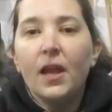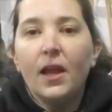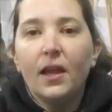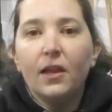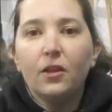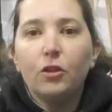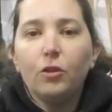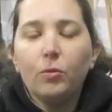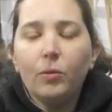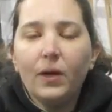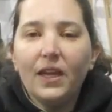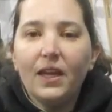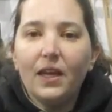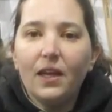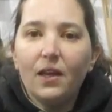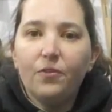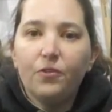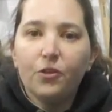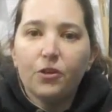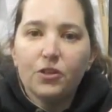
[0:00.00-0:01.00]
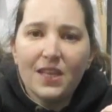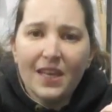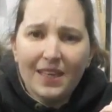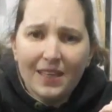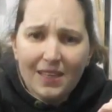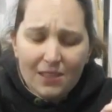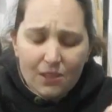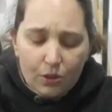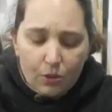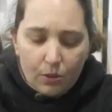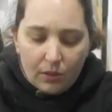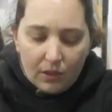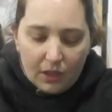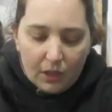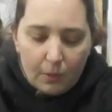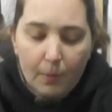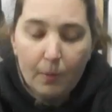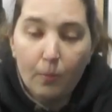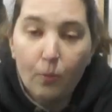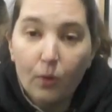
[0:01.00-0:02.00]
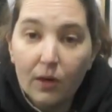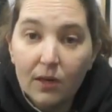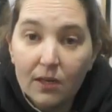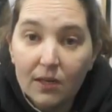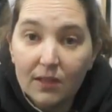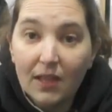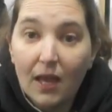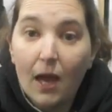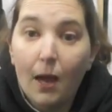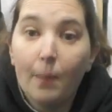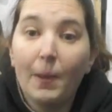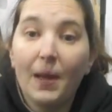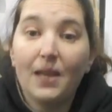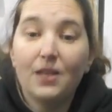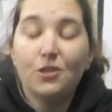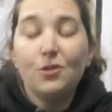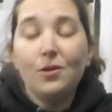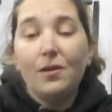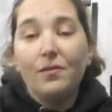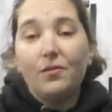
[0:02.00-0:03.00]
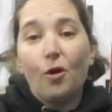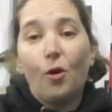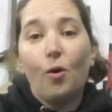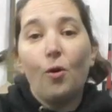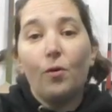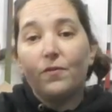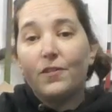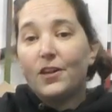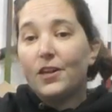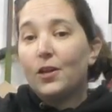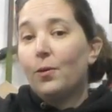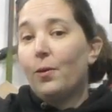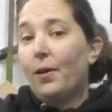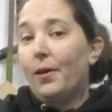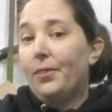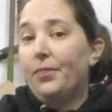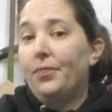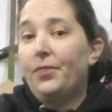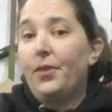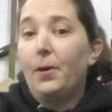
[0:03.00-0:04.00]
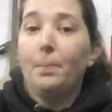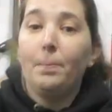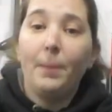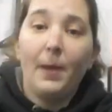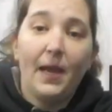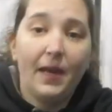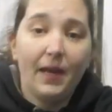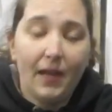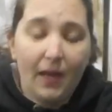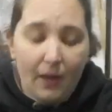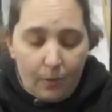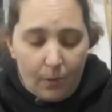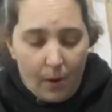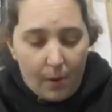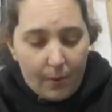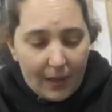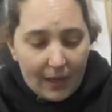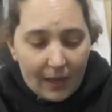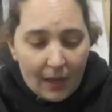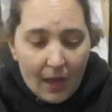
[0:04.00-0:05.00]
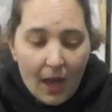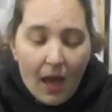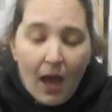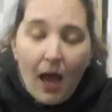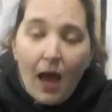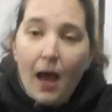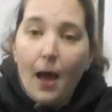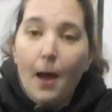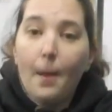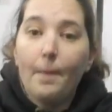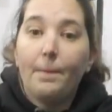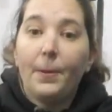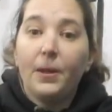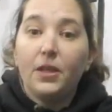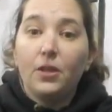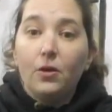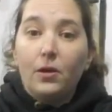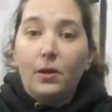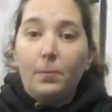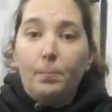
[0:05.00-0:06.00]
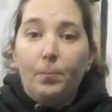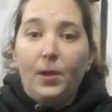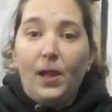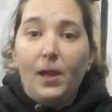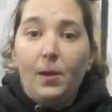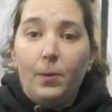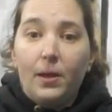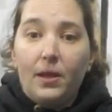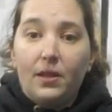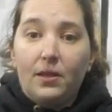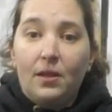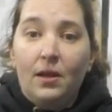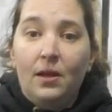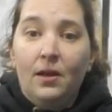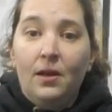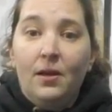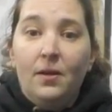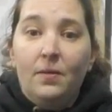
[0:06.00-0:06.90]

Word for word: And 3, if you're tending to go a little bit more into thumb, I do have a whole video on thumb pain and rowing, but you can play with